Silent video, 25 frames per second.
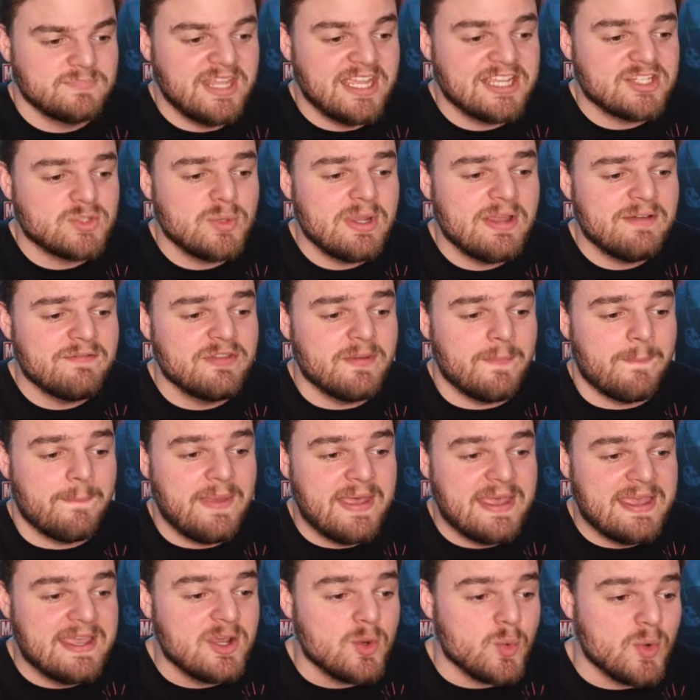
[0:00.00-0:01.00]
Next, we have The
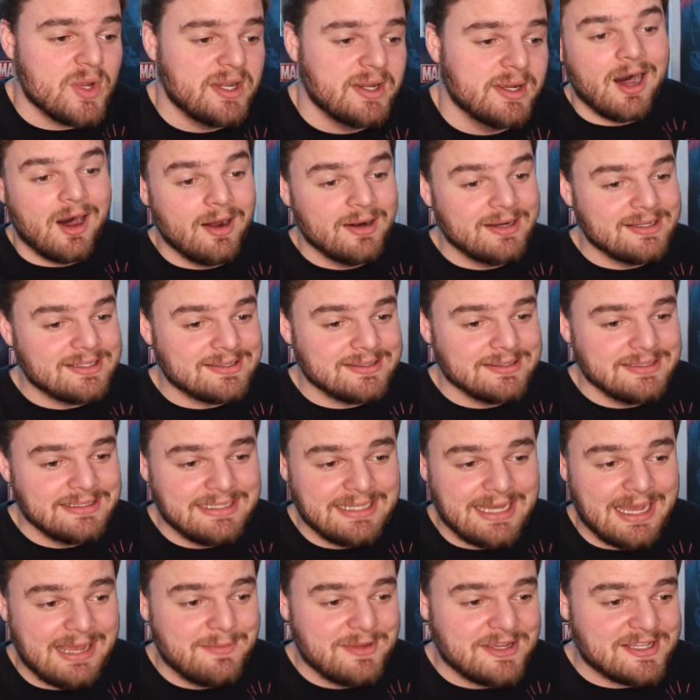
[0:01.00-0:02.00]
Penguin. Honestly,
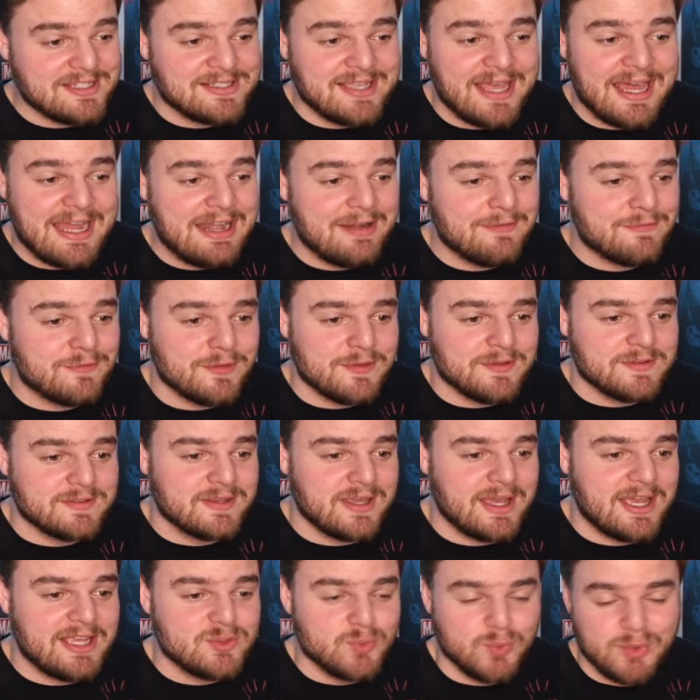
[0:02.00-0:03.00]
I'm excited for this,
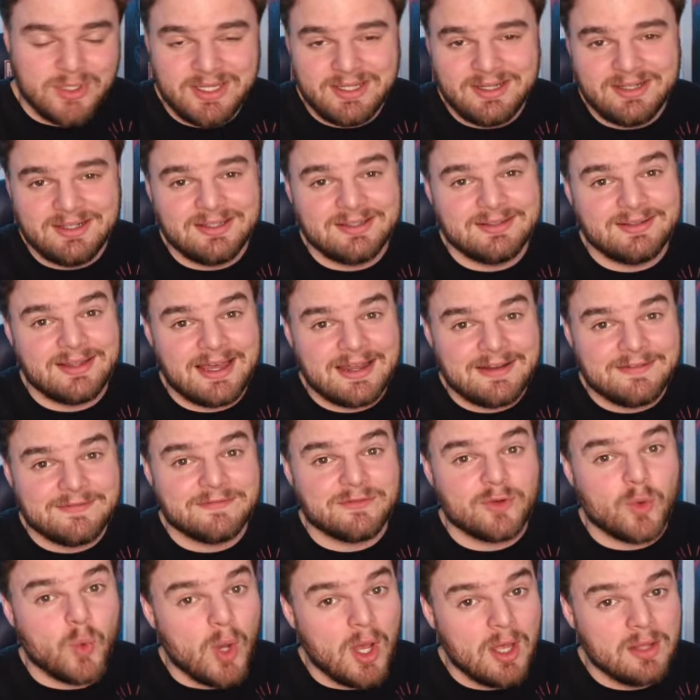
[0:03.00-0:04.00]
guys. We're getting a lot
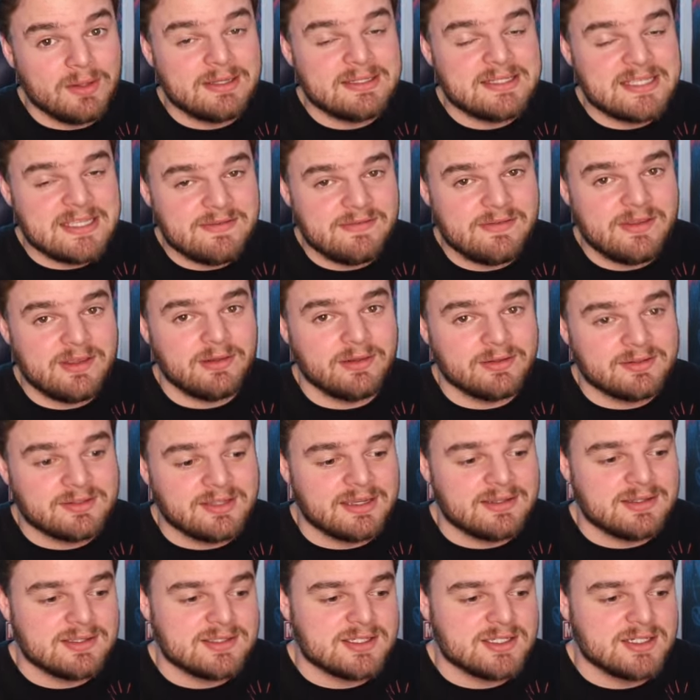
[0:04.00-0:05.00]
of quality TV, it looks
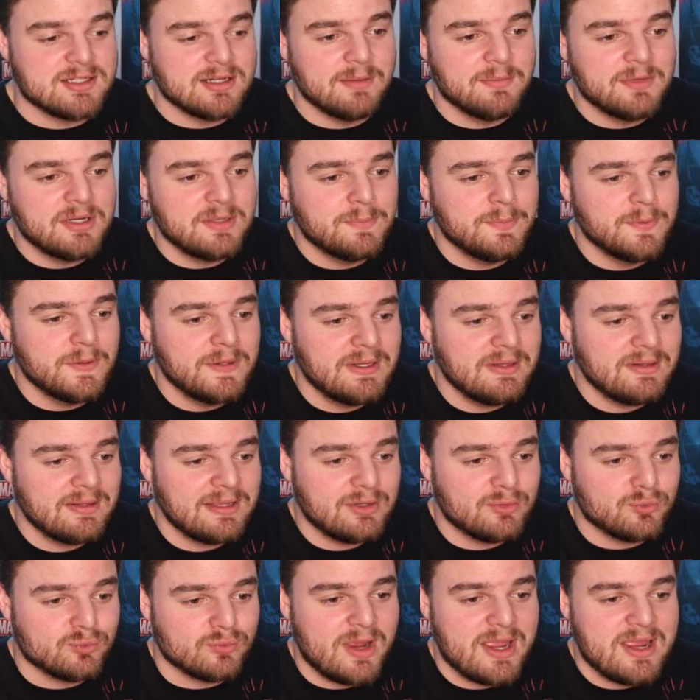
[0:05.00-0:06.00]
like, this year. I'm gonna put it
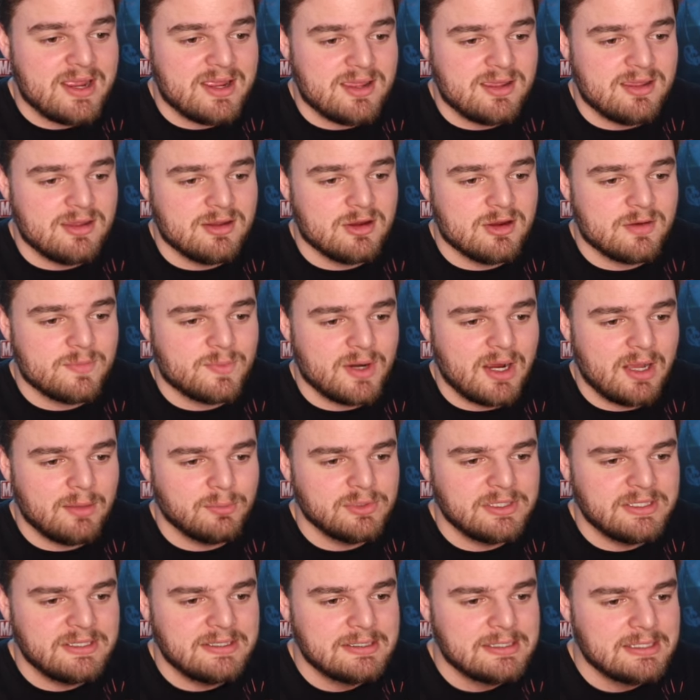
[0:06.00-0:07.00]
like right here
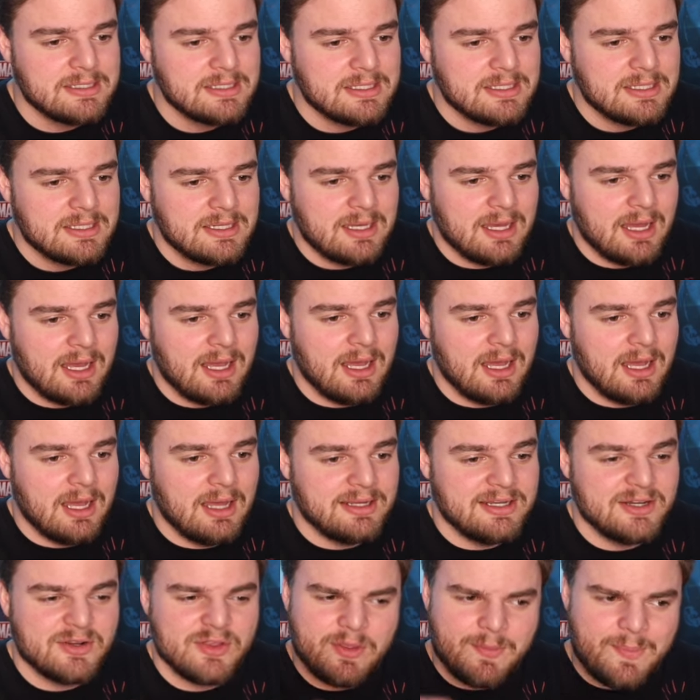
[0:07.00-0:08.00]
probably,
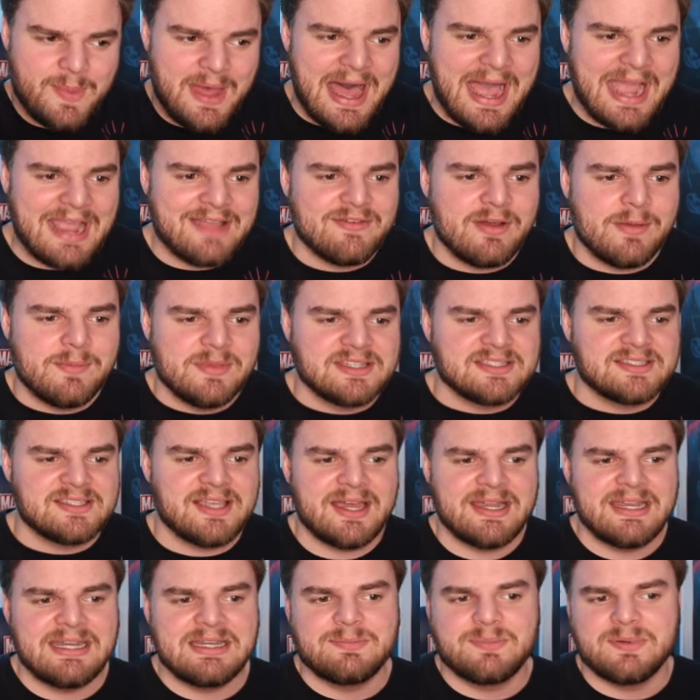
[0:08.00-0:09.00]
near the back if I'm
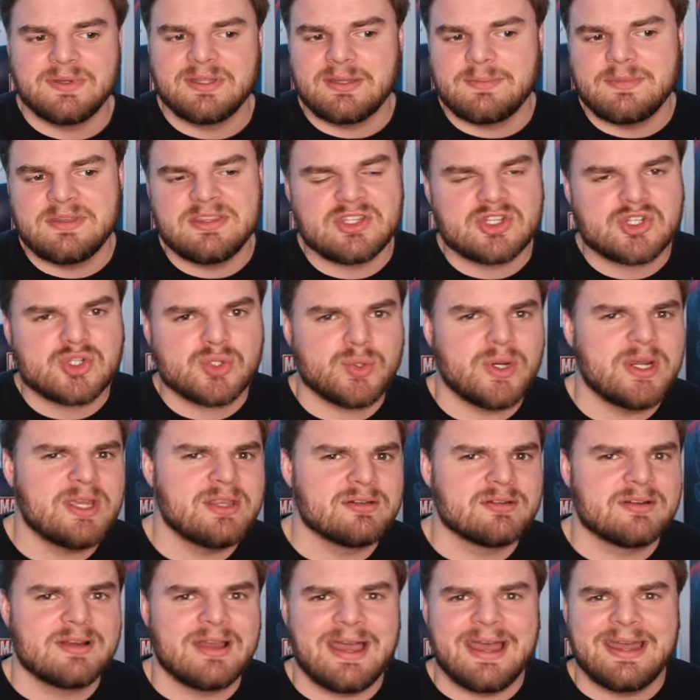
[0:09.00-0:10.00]
excited, but I mean, the
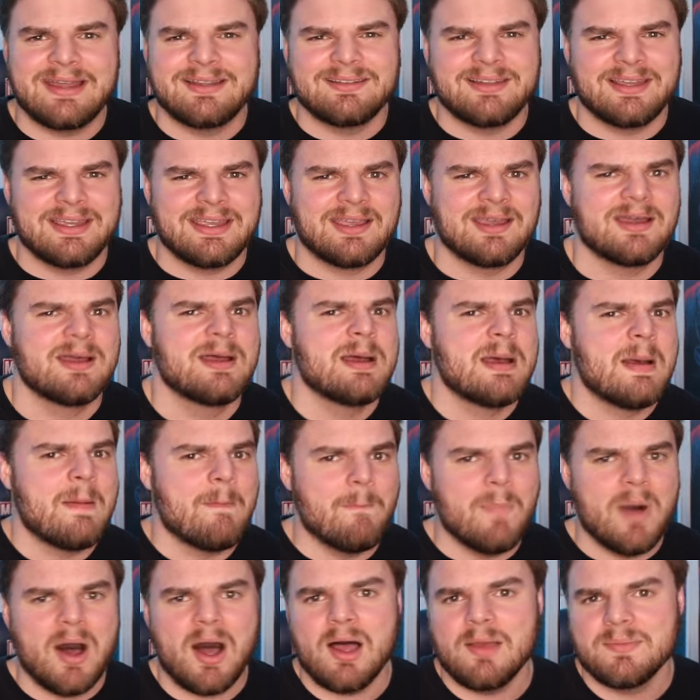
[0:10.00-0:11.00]
trailer had like
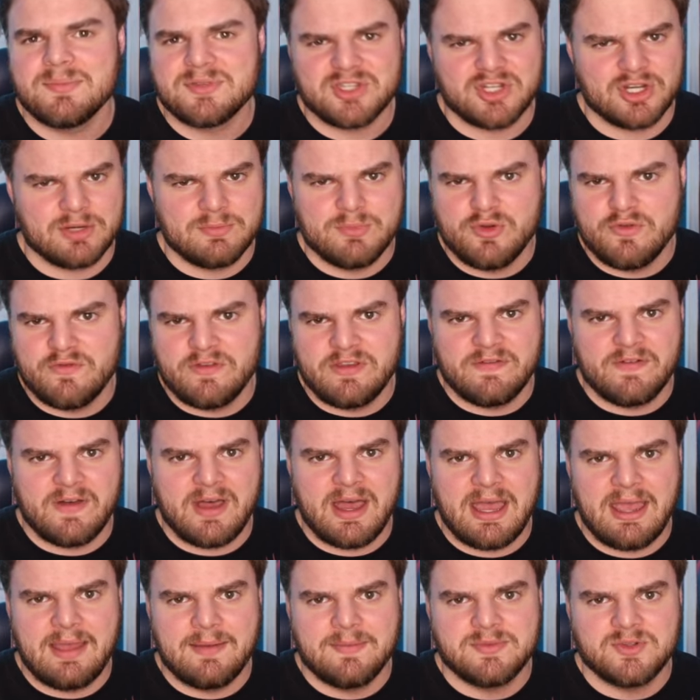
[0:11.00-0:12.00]
mobster movie
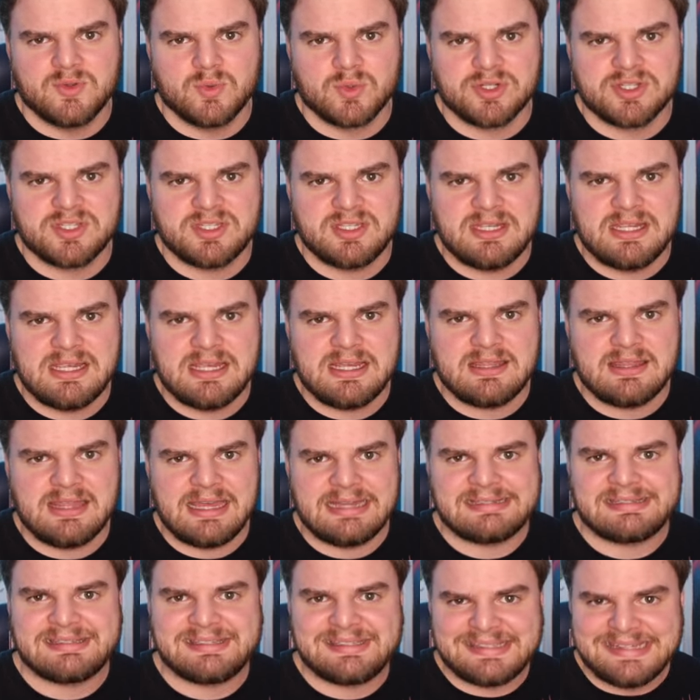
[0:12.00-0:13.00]
vibes. We're seeing
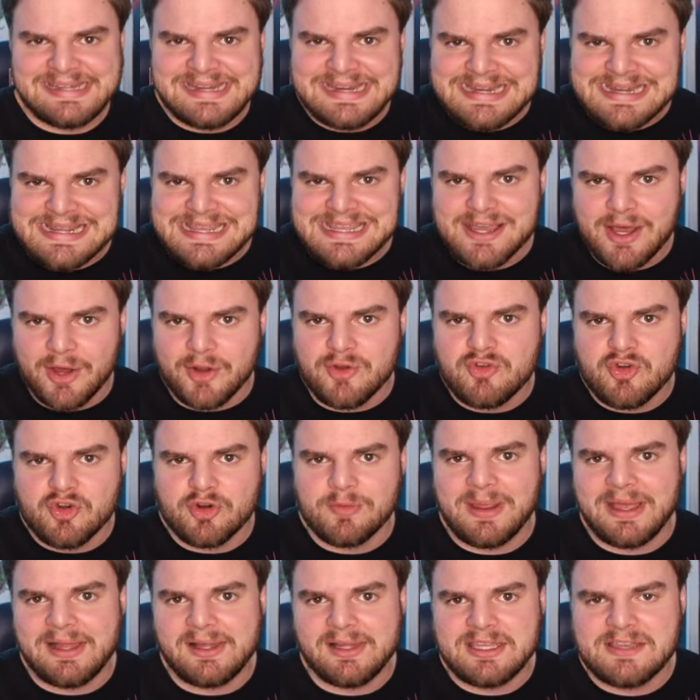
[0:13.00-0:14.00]
that seedy
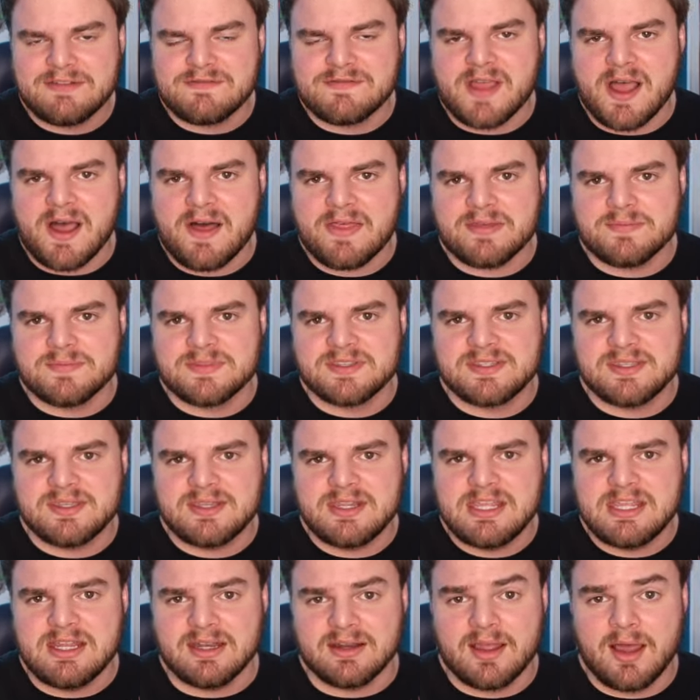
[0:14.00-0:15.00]
underbelly of Gotham
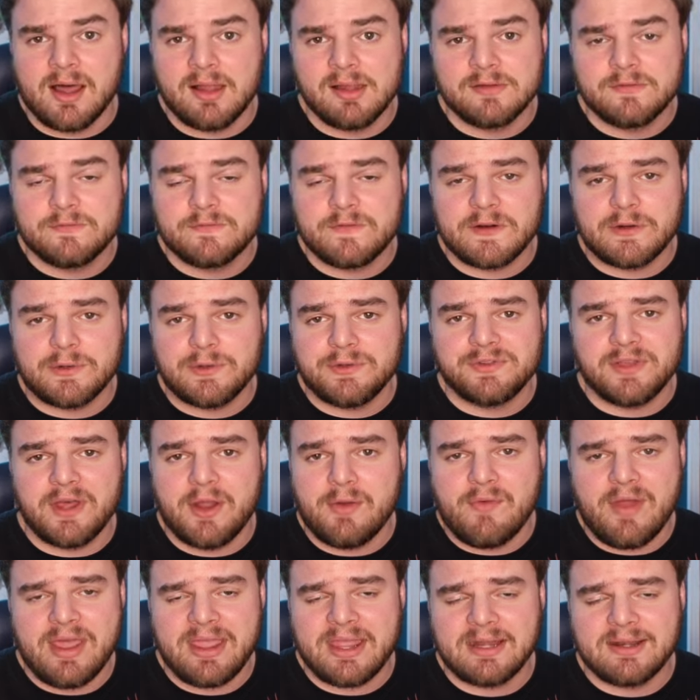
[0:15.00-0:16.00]
City, and Colin Farrell's
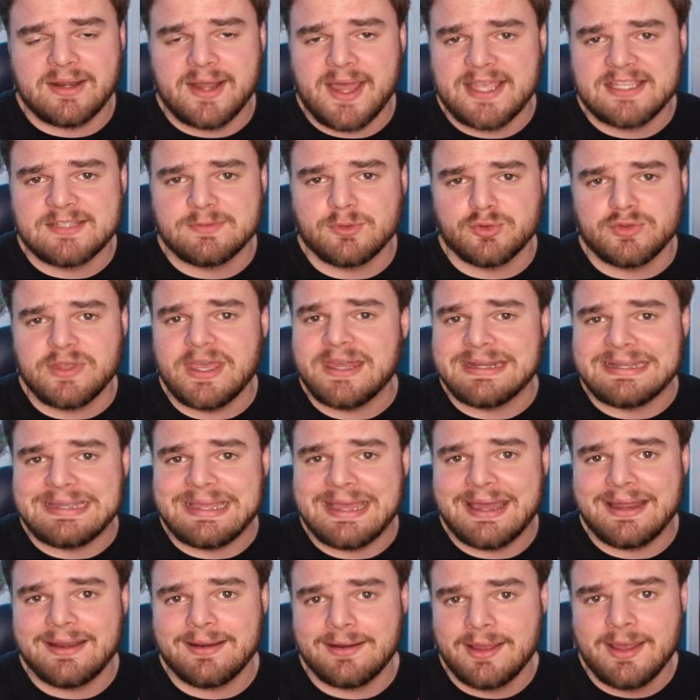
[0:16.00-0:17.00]
unrecognizable yet
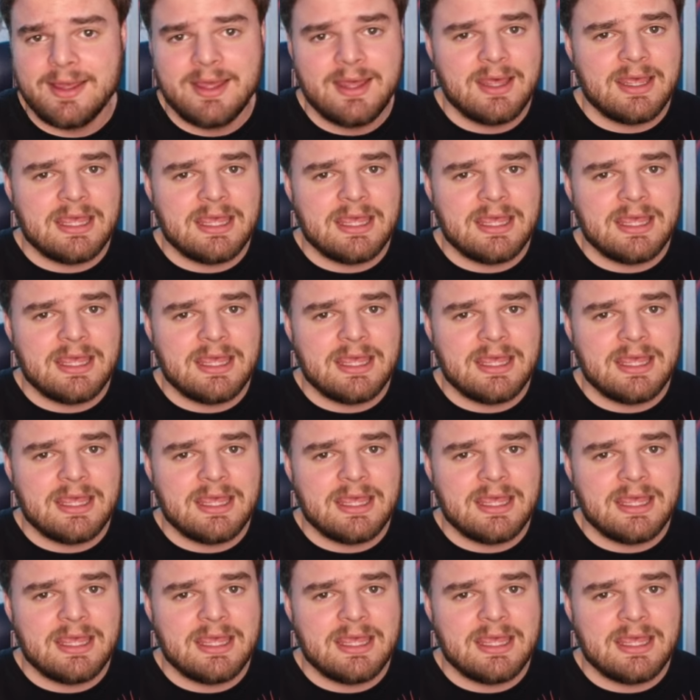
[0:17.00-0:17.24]
again.